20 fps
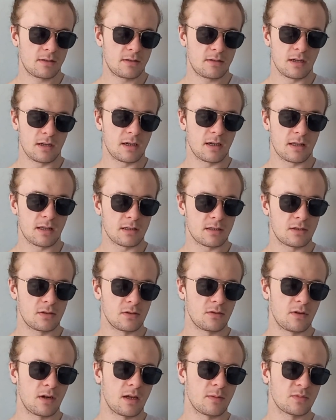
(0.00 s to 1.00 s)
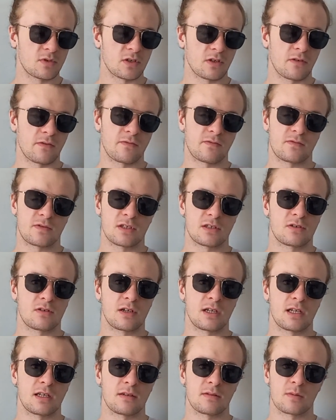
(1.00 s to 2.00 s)
another 2 grams of
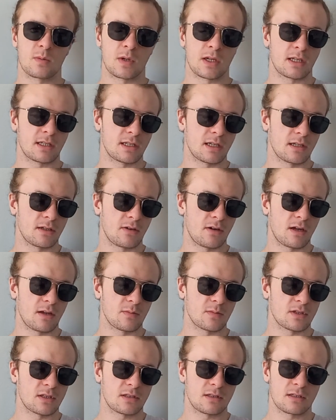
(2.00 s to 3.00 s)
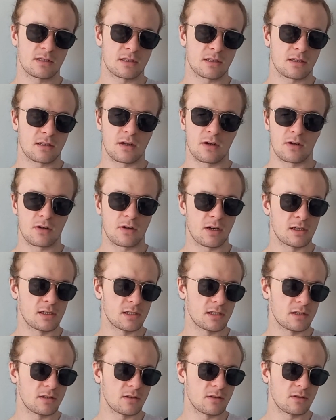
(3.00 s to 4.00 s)
citrulline, make it 10 grams, just go
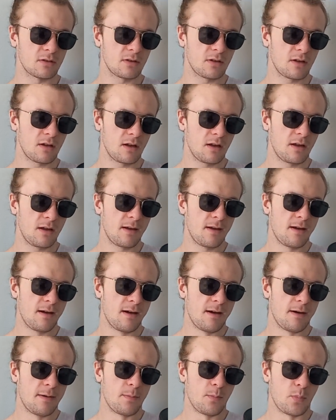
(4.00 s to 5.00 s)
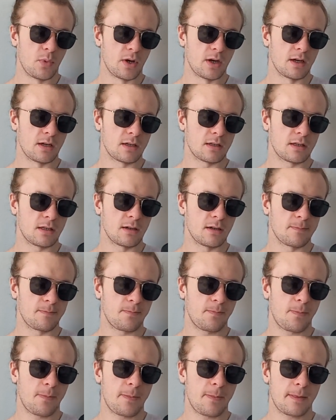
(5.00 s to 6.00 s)
crazy, you know. But yeah,
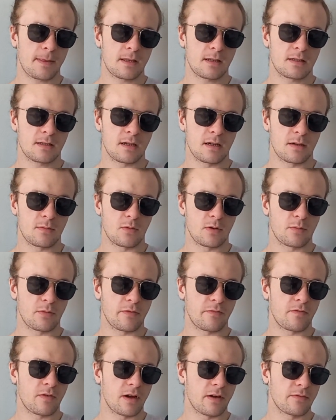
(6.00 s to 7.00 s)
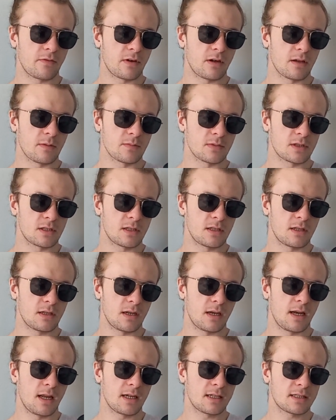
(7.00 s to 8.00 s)
1.5 grams.
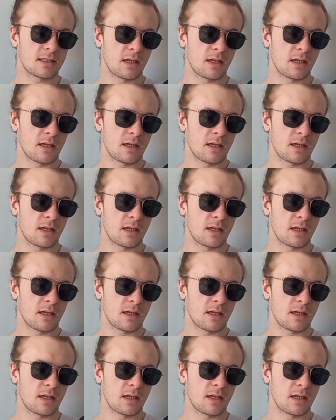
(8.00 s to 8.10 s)
Next